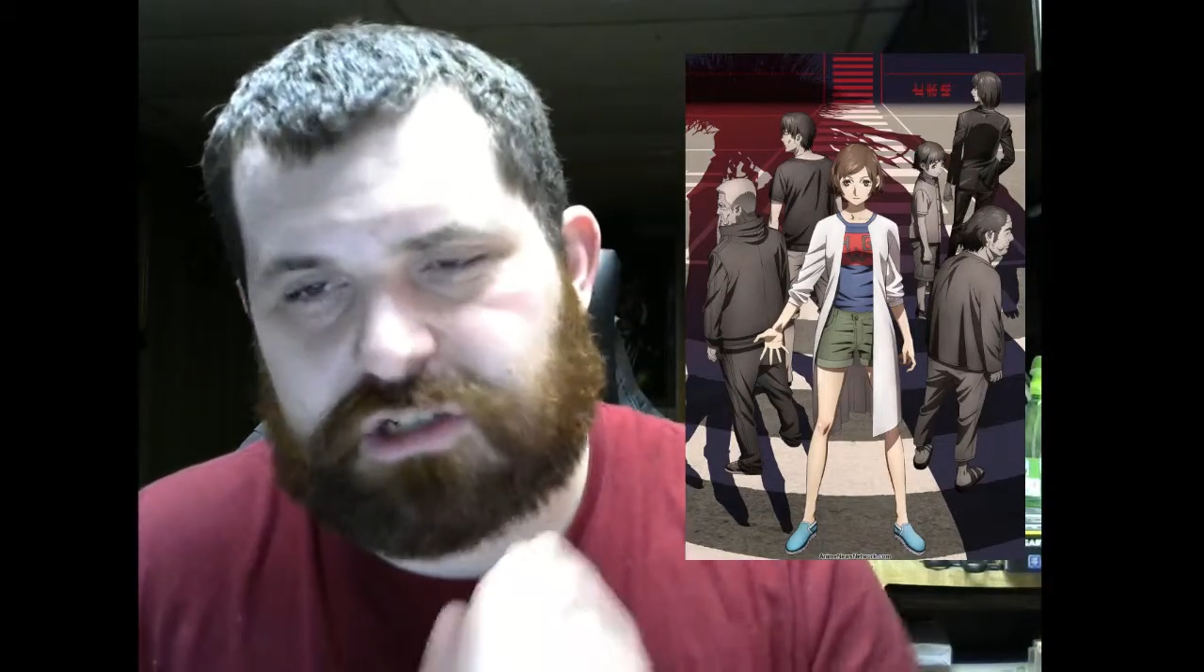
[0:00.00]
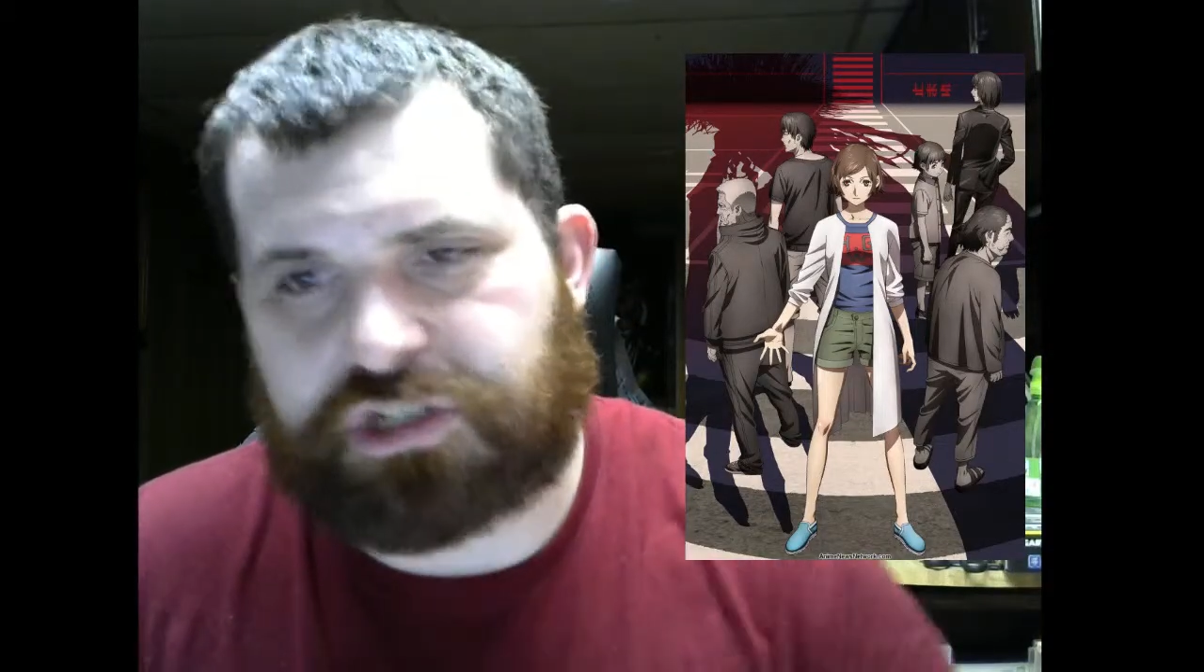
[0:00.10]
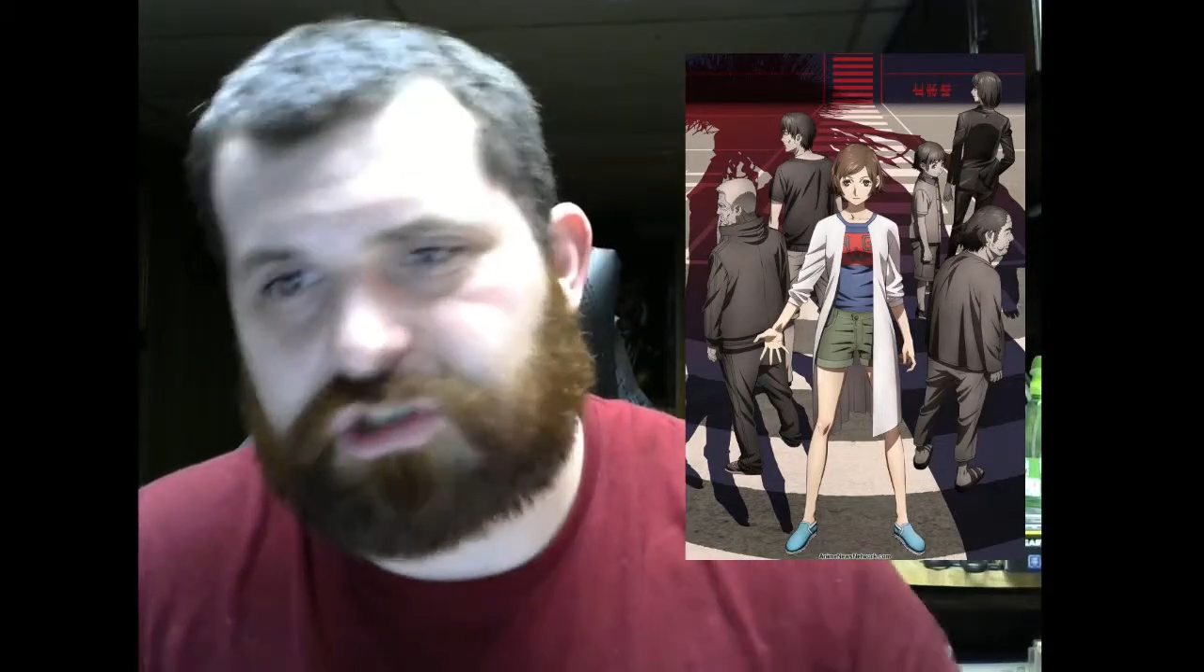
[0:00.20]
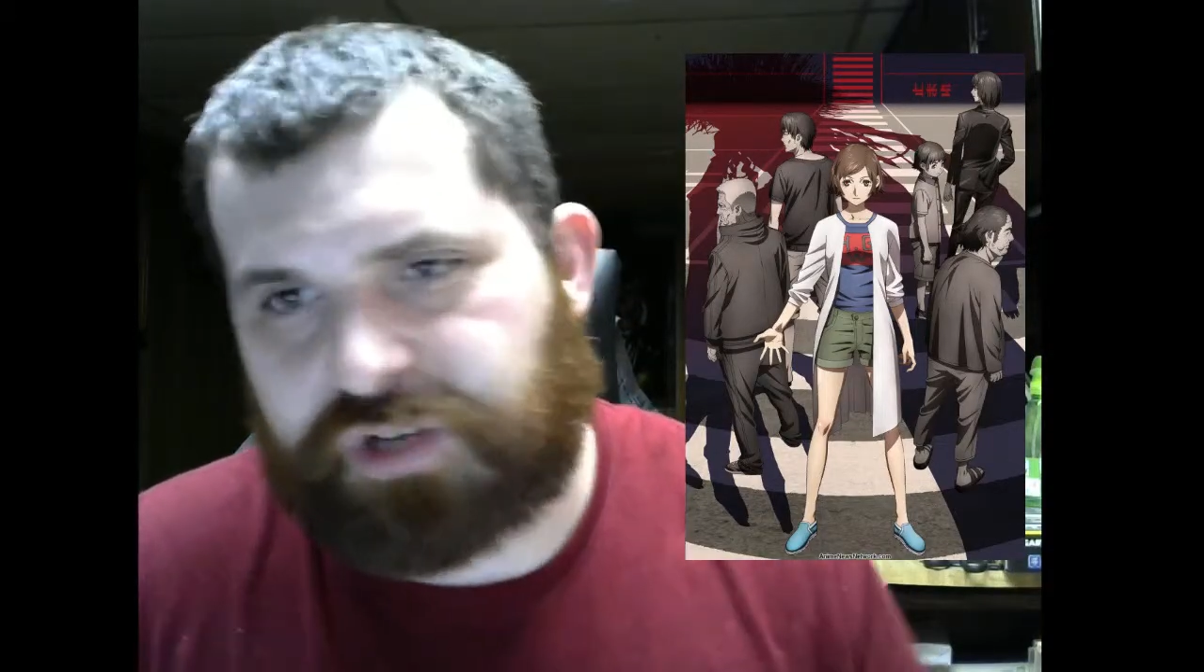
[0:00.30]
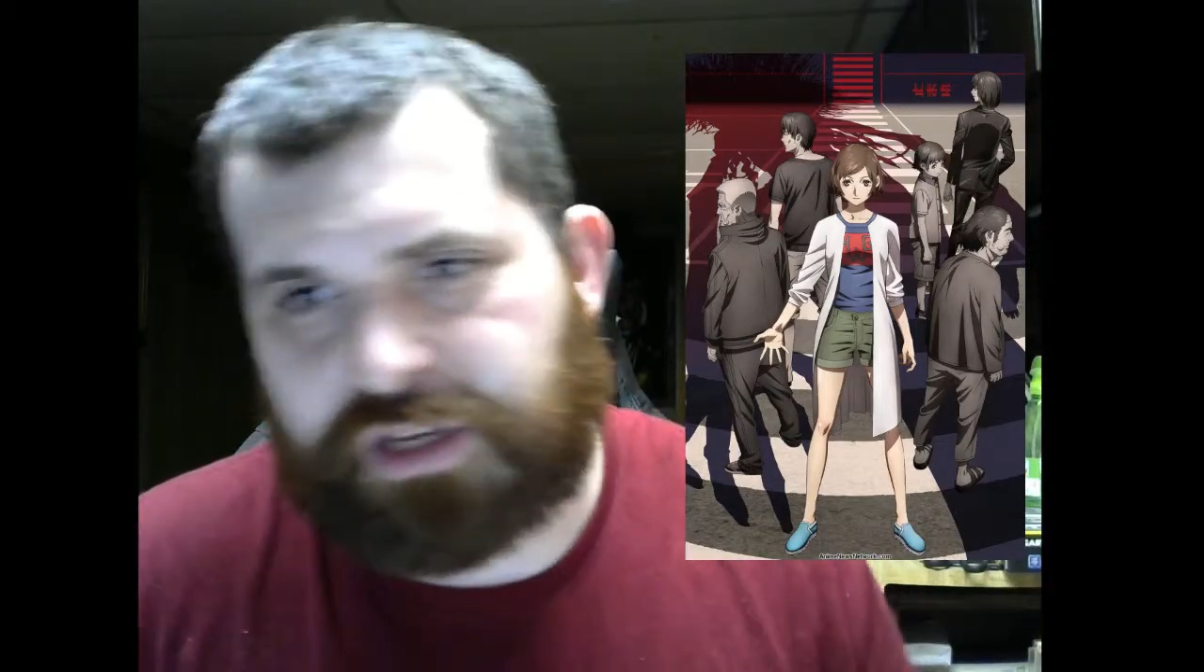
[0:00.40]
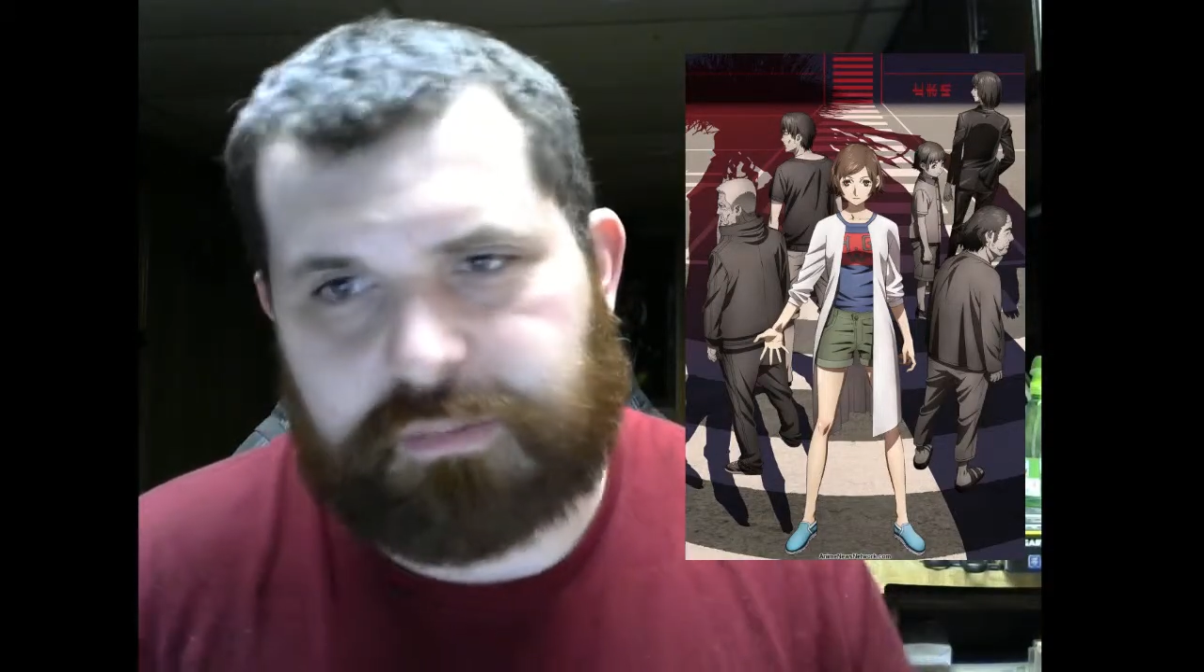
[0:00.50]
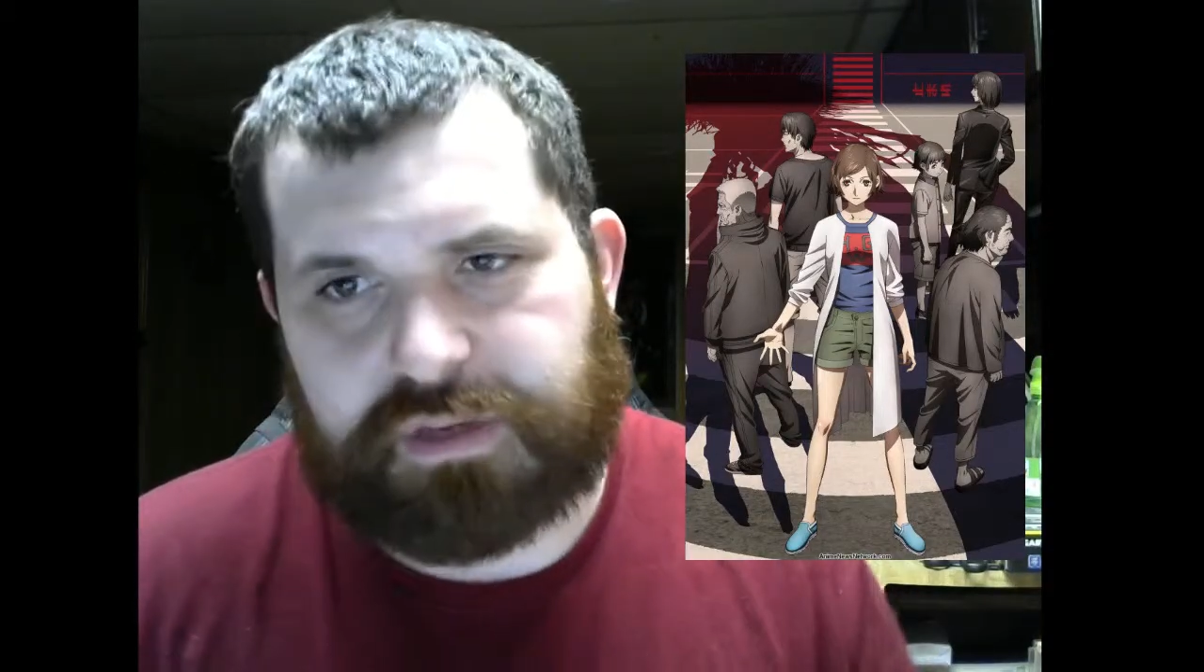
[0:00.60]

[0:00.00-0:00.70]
stream.